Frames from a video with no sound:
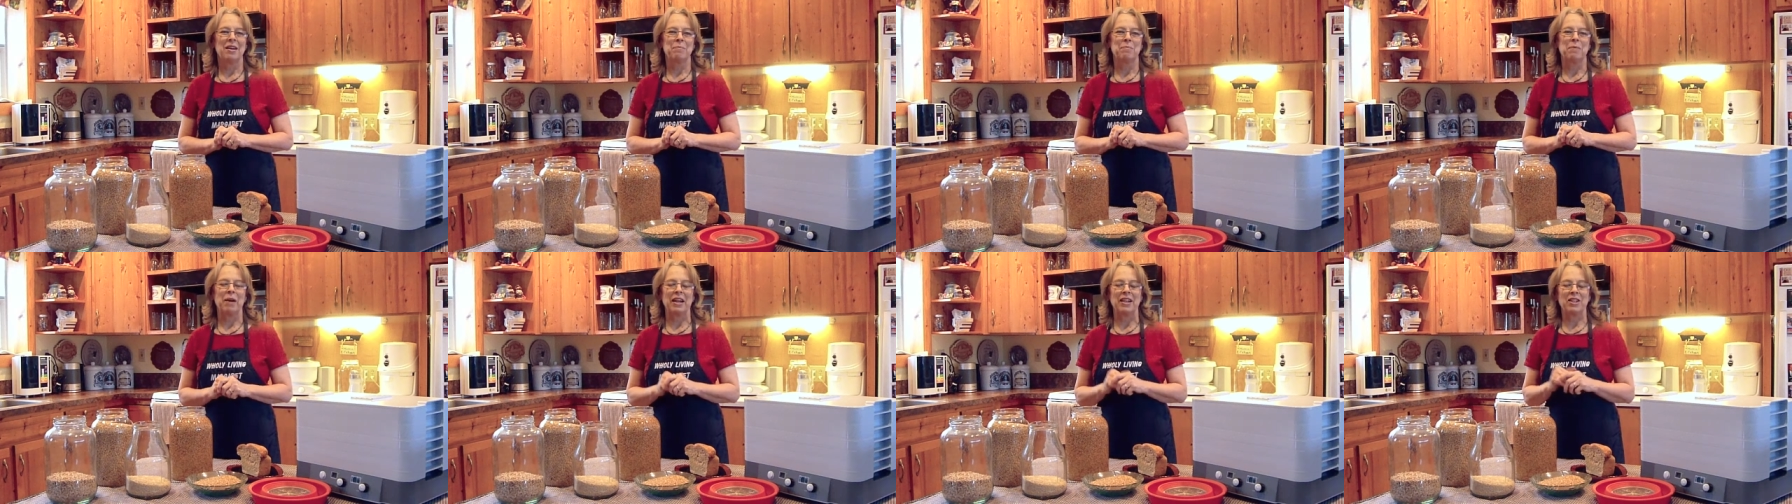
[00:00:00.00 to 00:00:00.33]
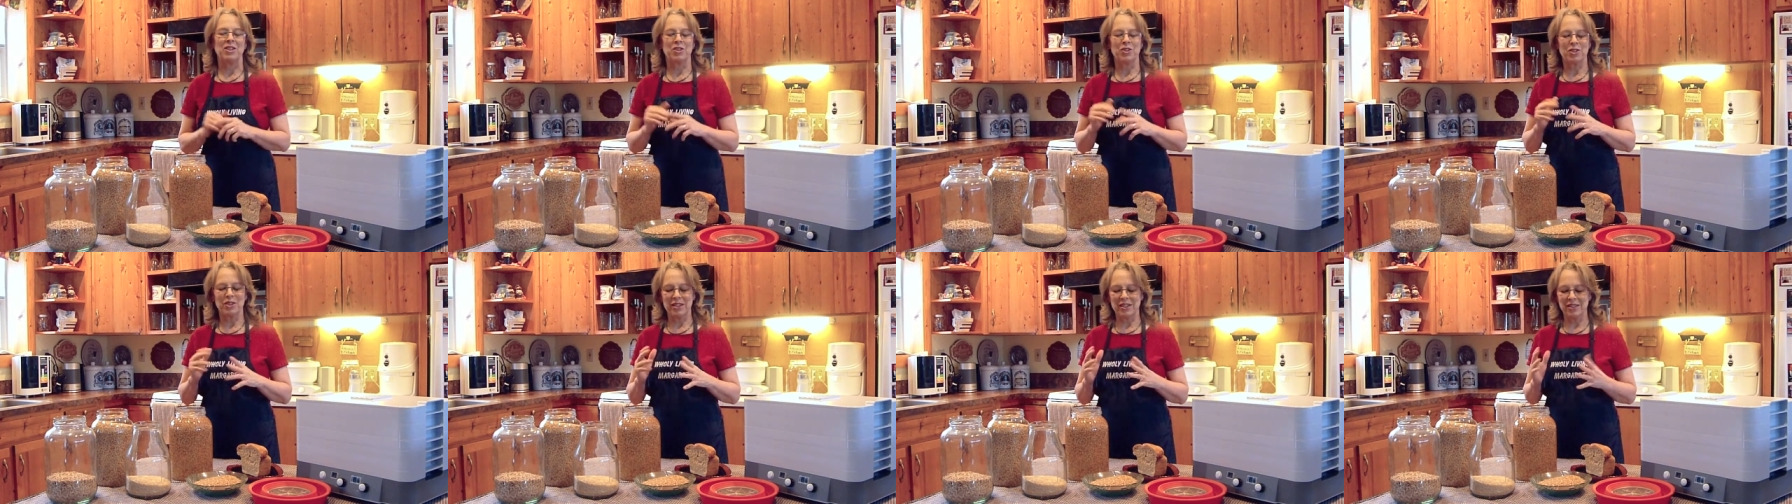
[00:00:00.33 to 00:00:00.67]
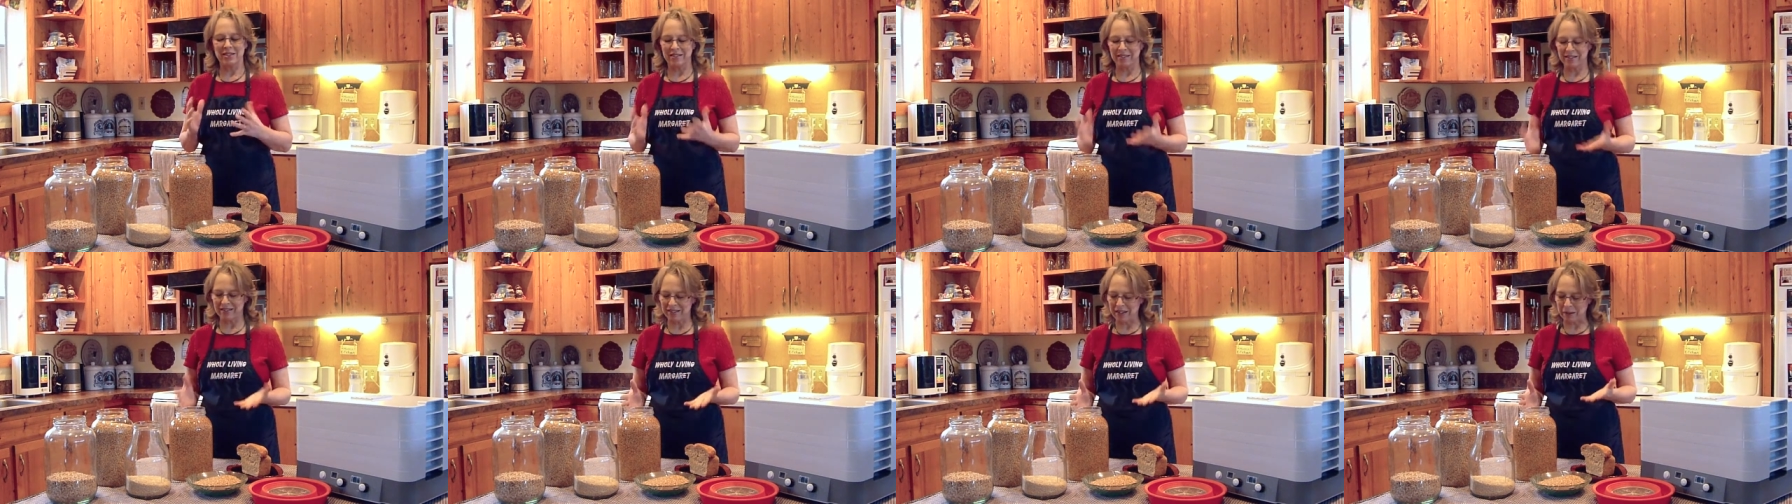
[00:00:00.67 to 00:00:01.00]
by
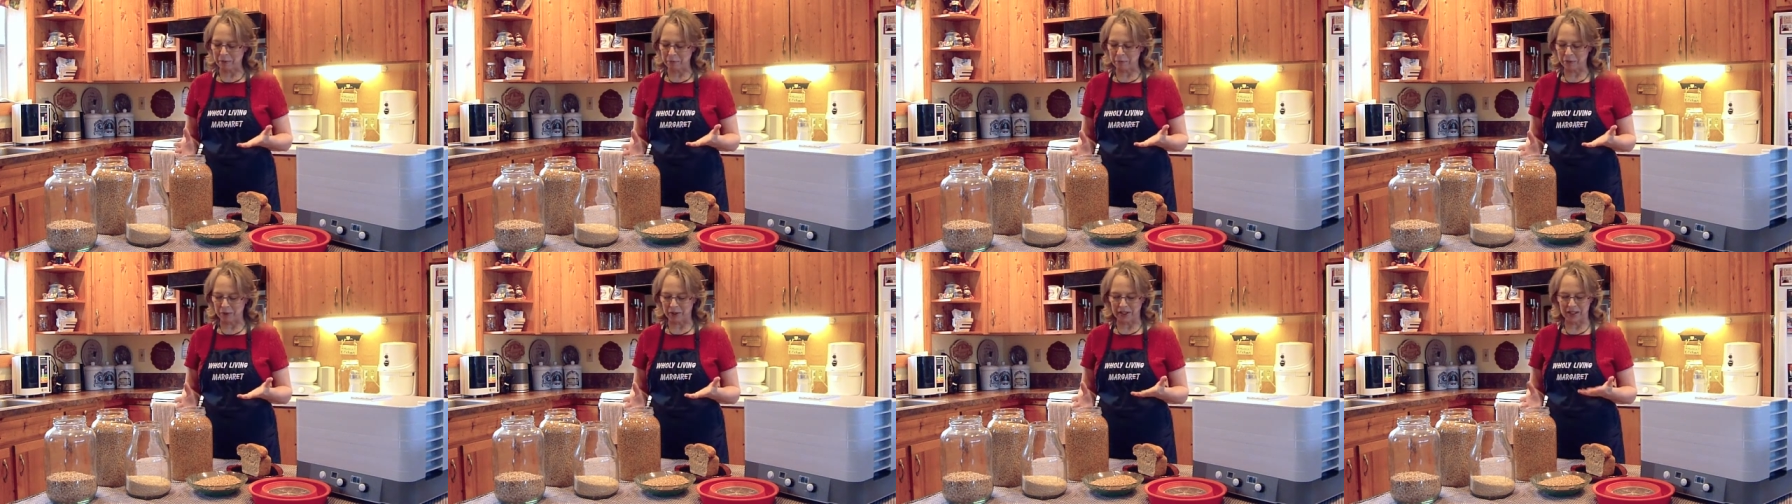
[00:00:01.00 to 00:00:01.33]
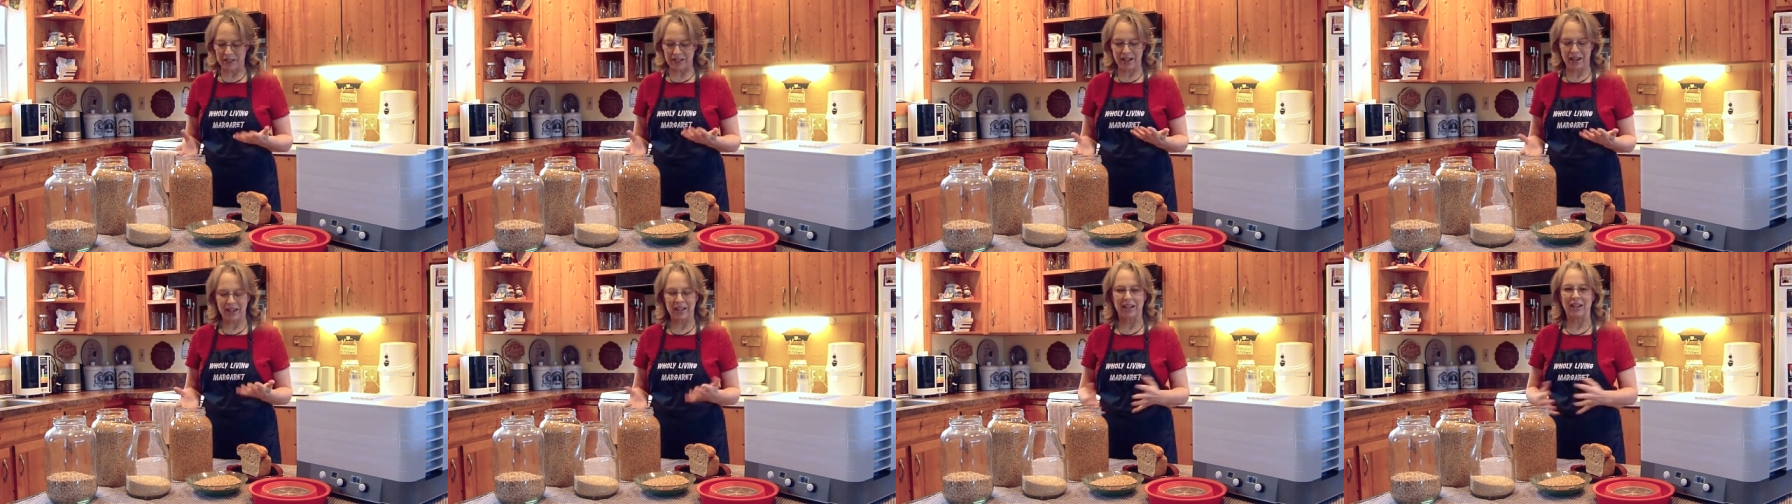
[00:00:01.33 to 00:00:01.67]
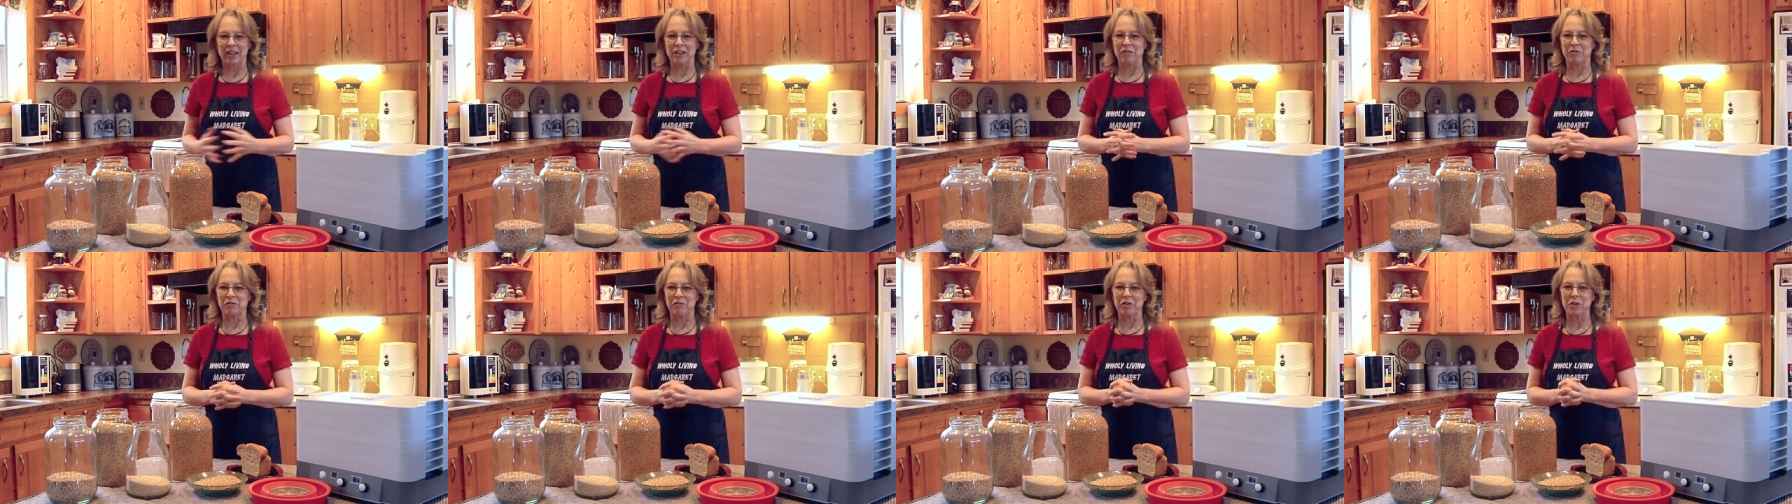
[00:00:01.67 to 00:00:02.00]
just simply
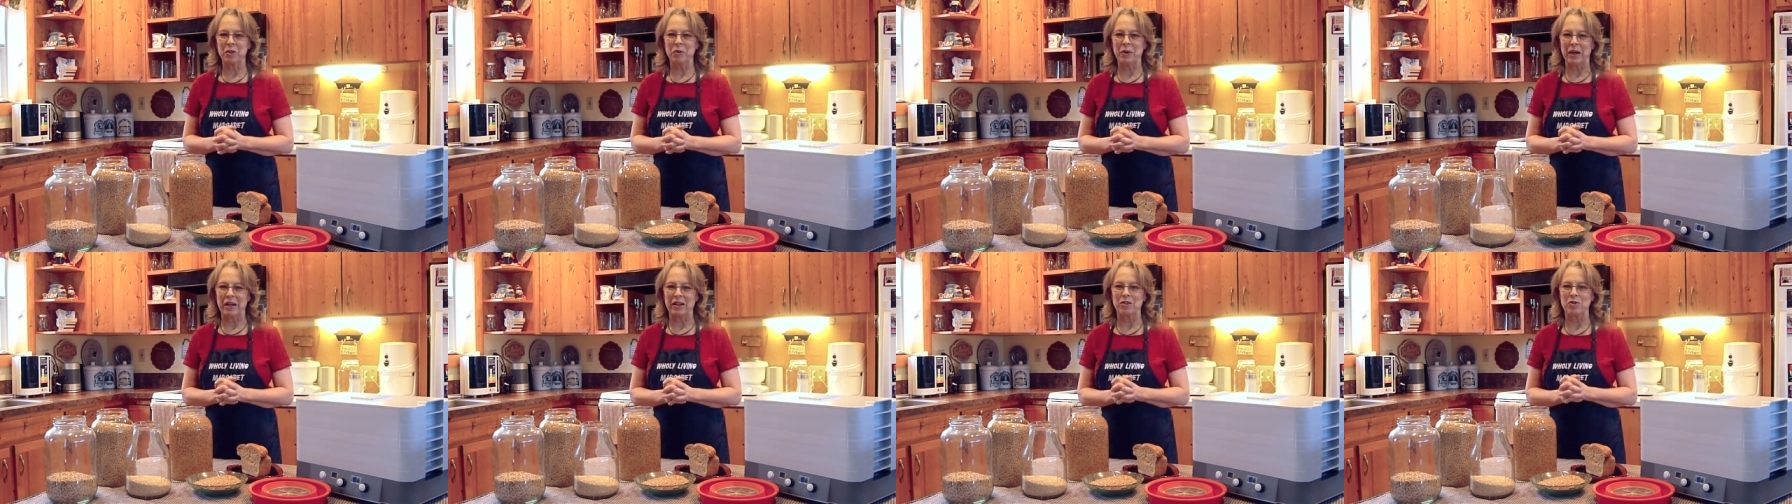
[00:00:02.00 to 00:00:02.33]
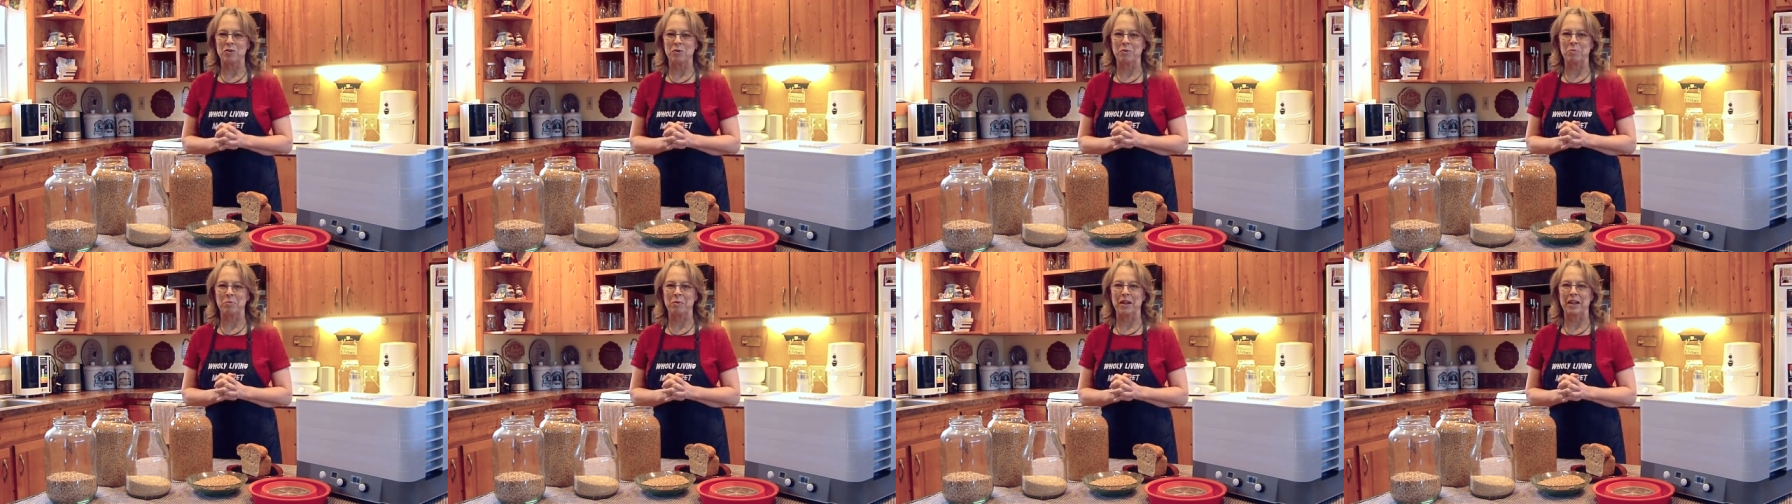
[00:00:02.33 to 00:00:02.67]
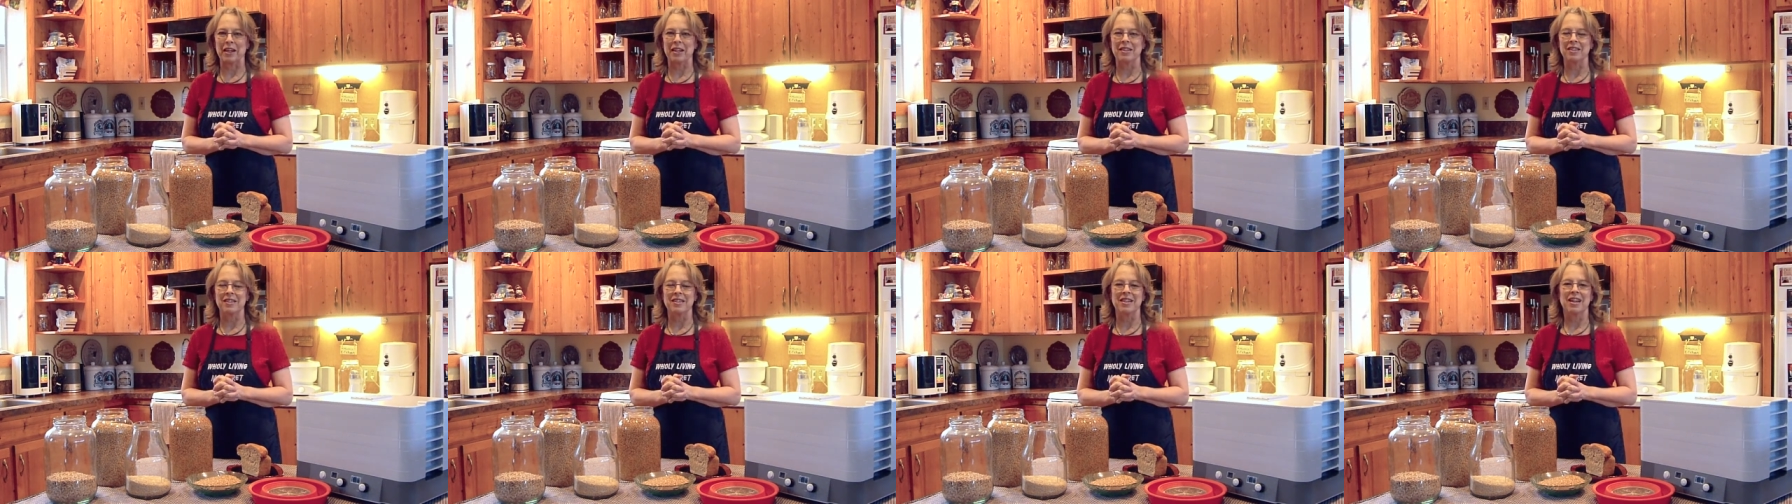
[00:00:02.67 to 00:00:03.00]
taking a few extra
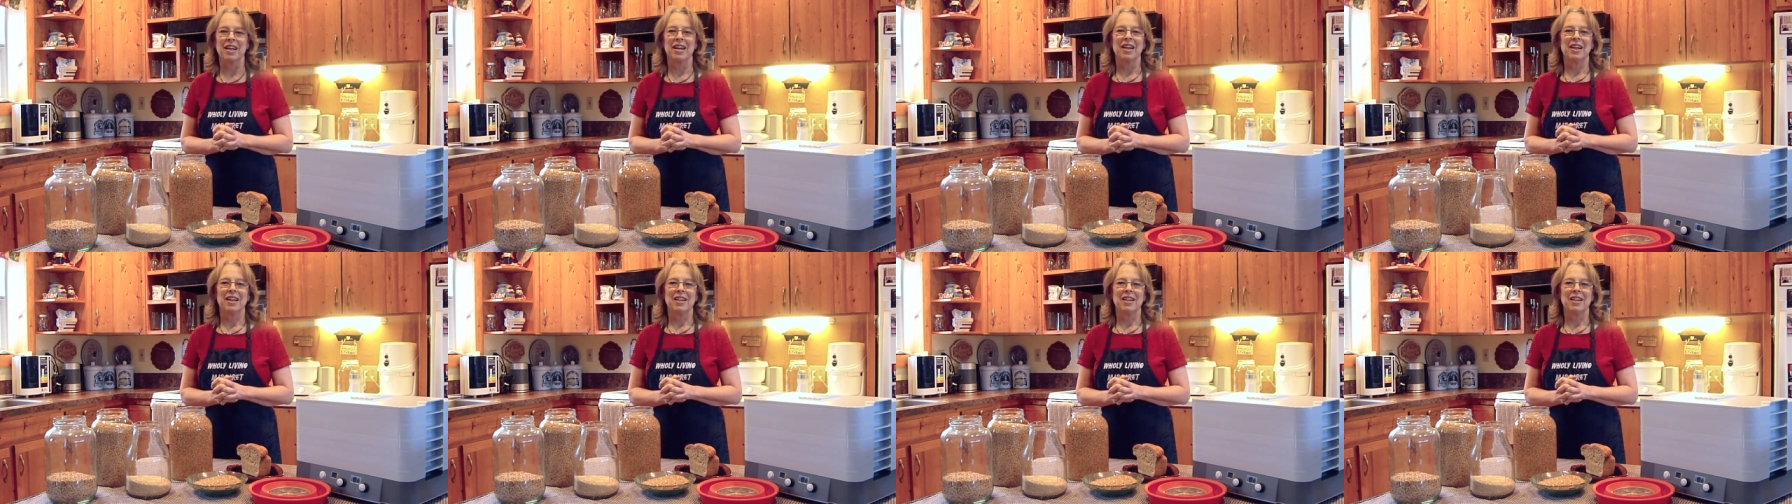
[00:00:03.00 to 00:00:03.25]
minutes